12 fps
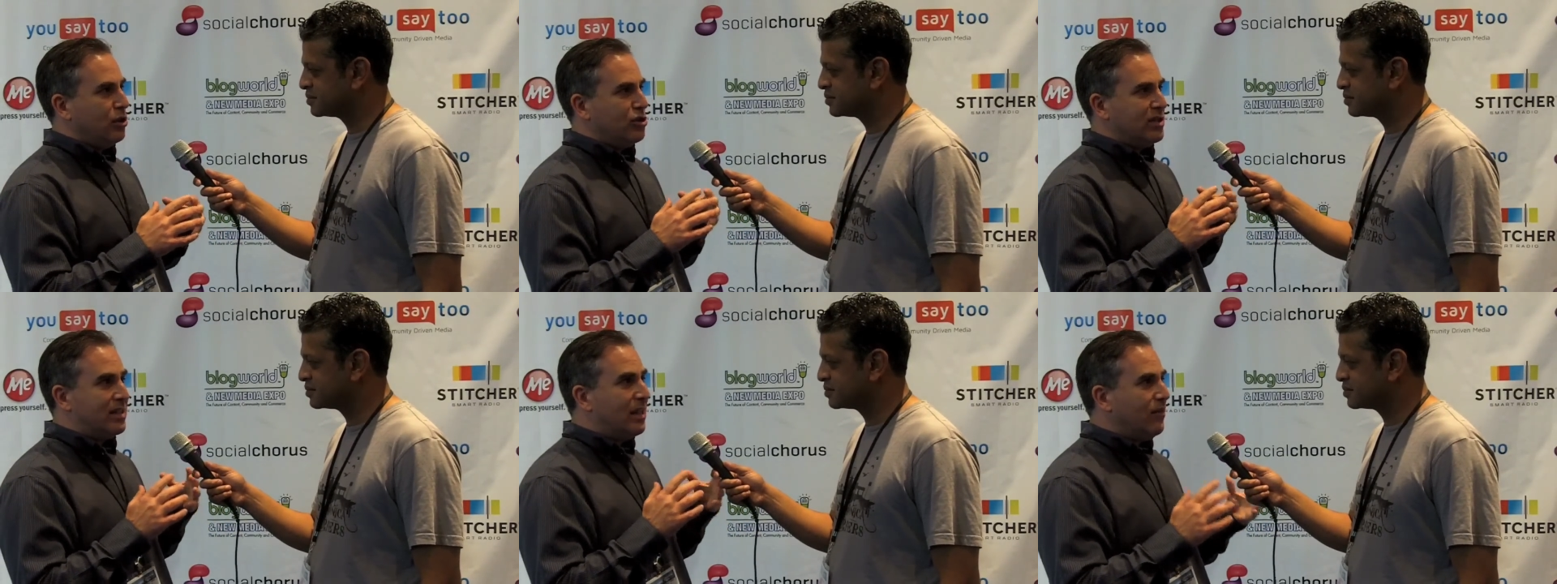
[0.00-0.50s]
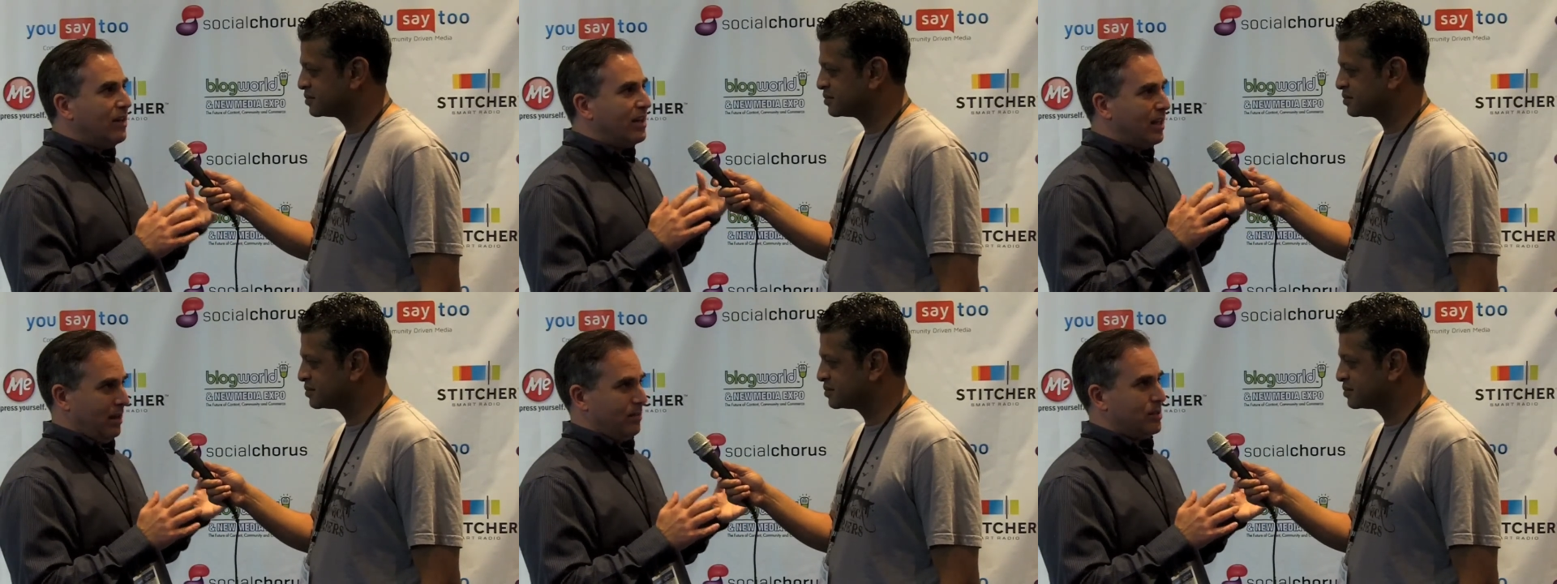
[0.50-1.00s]
Speaker 1: just
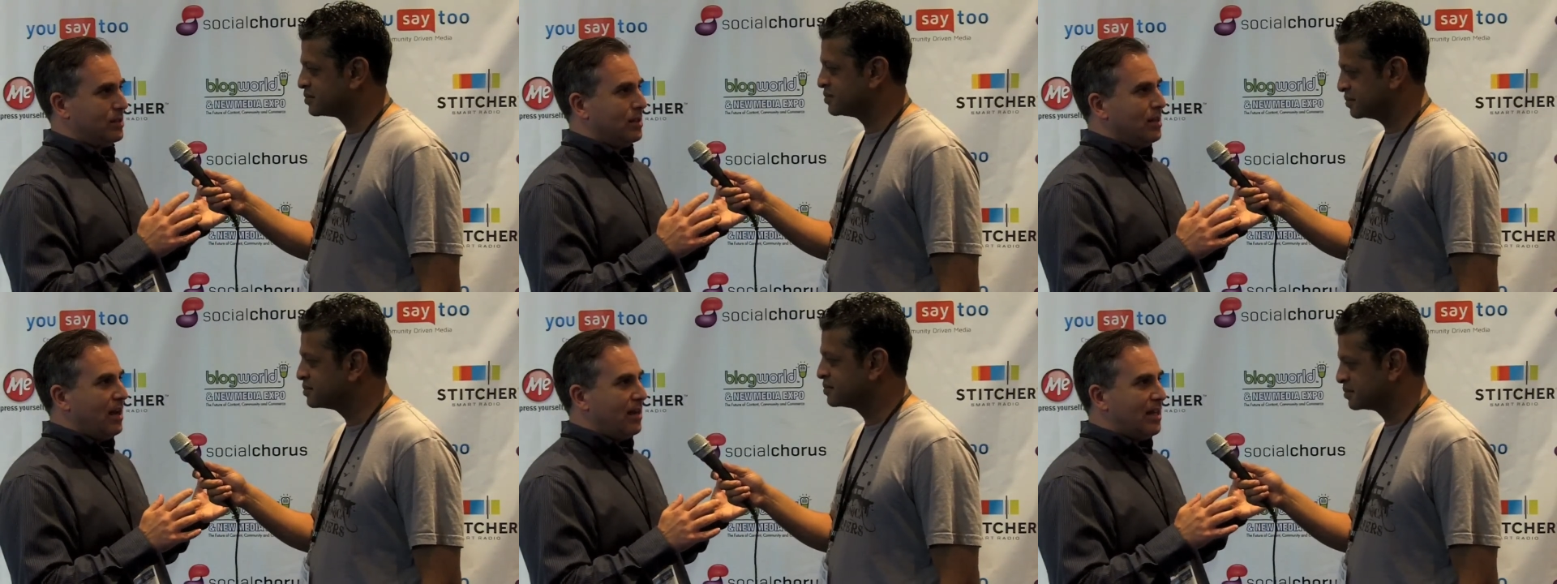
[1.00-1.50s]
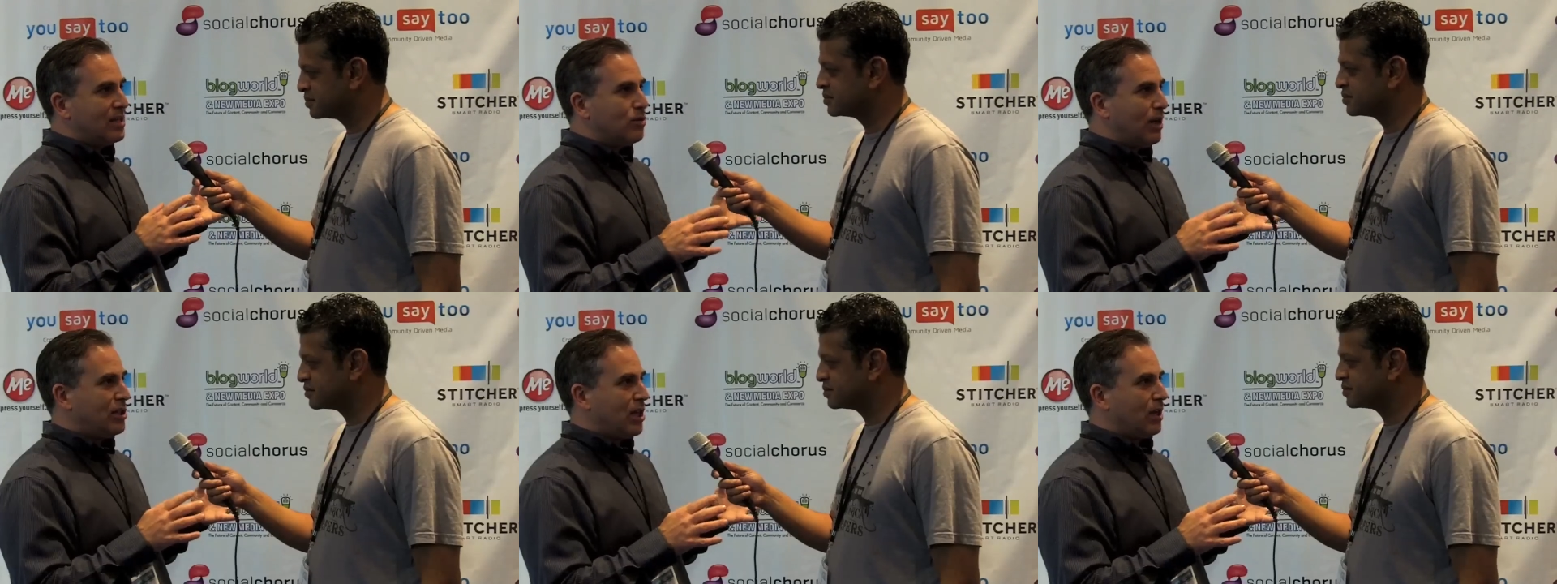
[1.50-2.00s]
giving gifts. And that's
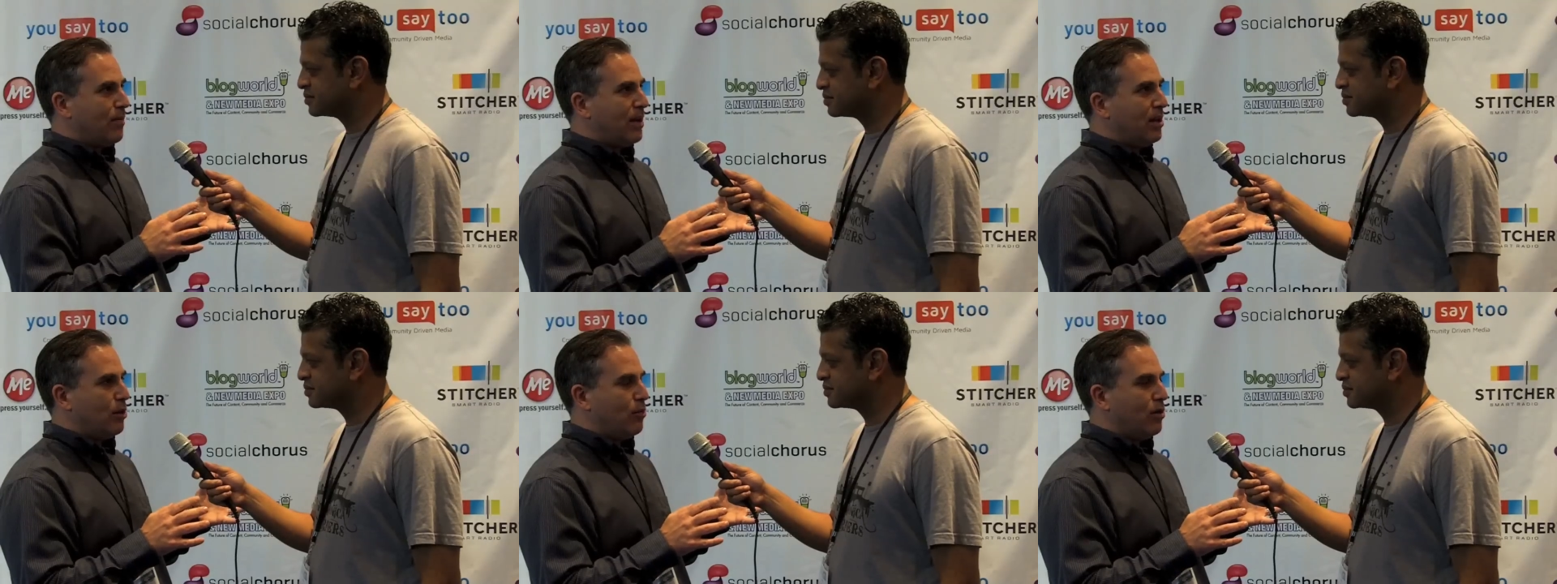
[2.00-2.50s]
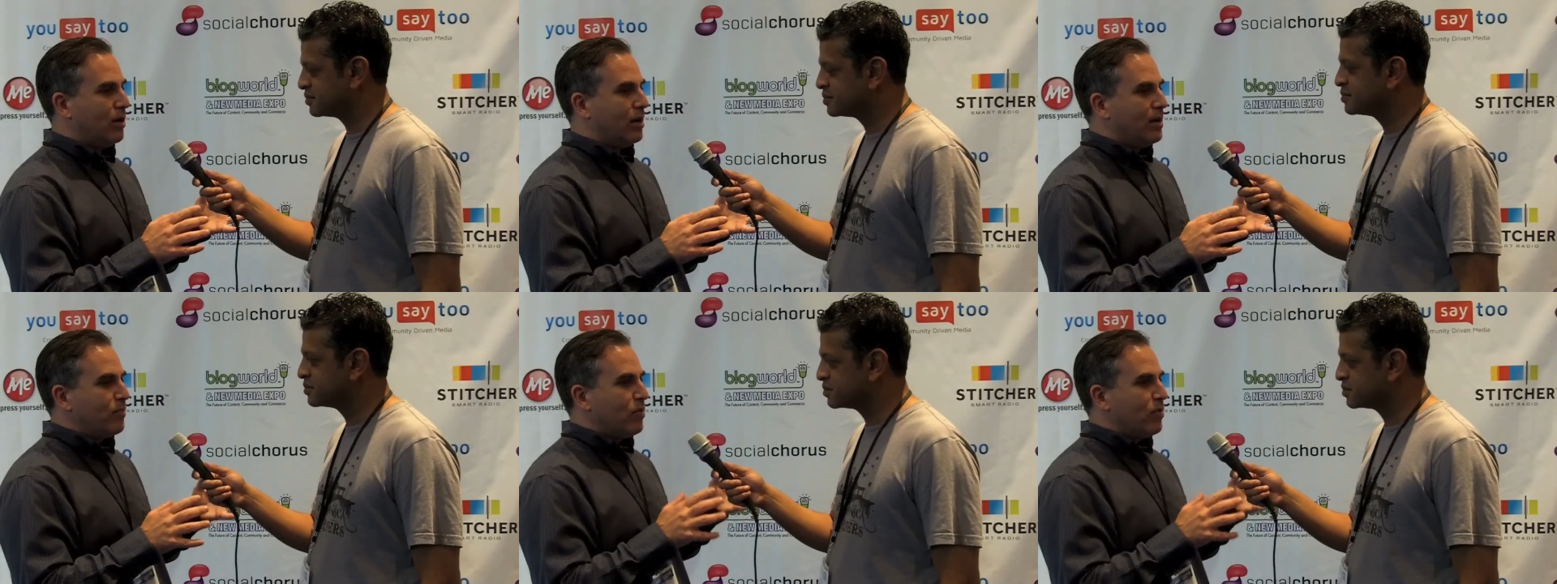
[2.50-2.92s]
what I talk about in the book.